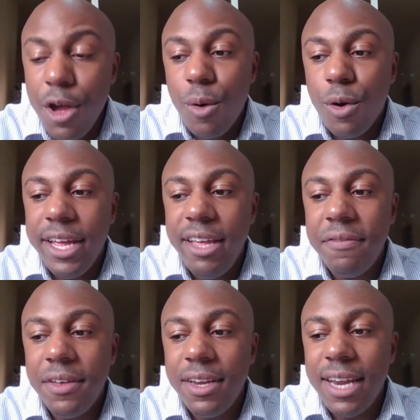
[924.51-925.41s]
or
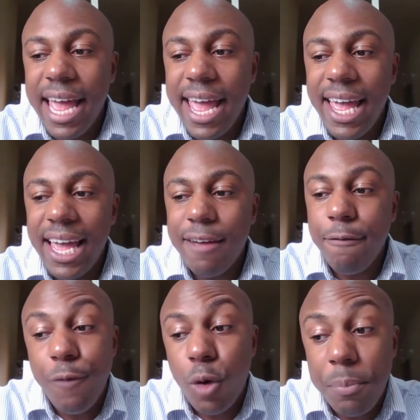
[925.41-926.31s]
even a
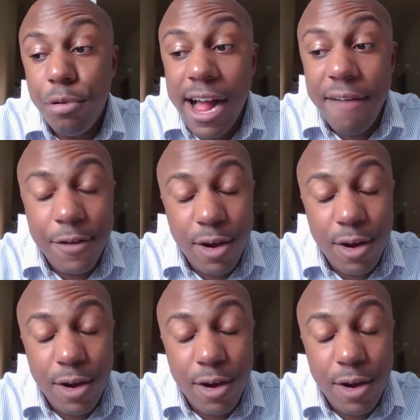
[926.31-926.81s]
for profit